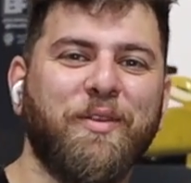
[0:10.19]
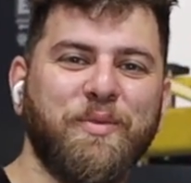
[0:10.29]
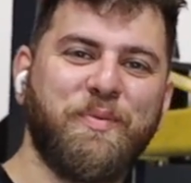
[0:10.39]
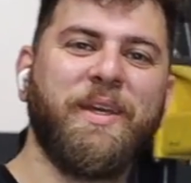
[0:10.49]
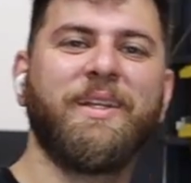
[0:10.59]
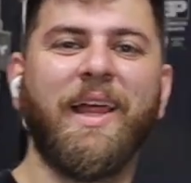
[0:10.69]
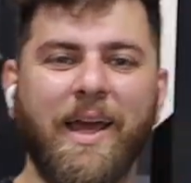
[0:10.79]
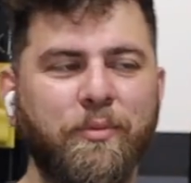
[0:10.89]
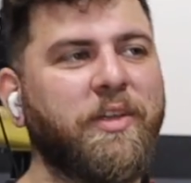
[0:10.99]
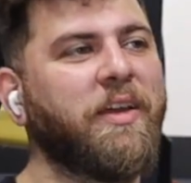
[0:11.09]
from Speed
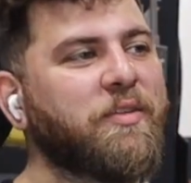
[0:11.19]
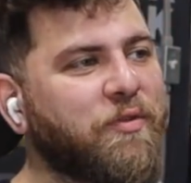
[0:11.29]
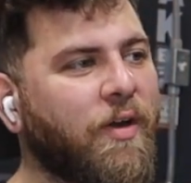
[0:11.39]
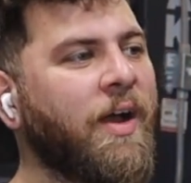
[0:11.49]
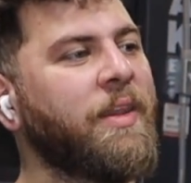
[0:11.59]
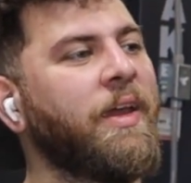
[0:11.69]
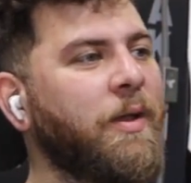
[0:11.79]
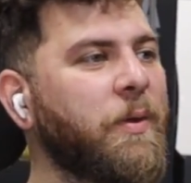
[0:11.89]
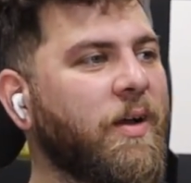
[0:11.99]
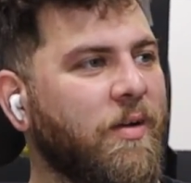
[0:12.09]
Lab. Today's
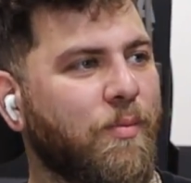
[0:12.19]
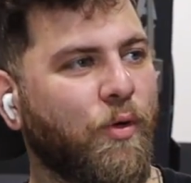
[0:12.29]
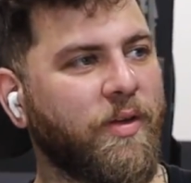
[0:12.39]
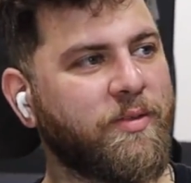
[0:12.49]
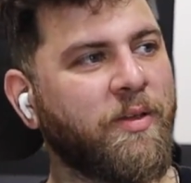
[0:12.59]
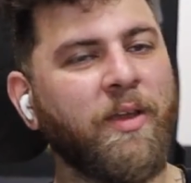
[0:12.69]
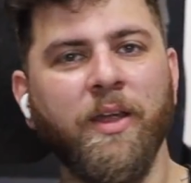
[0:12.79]
Friday. We got our boys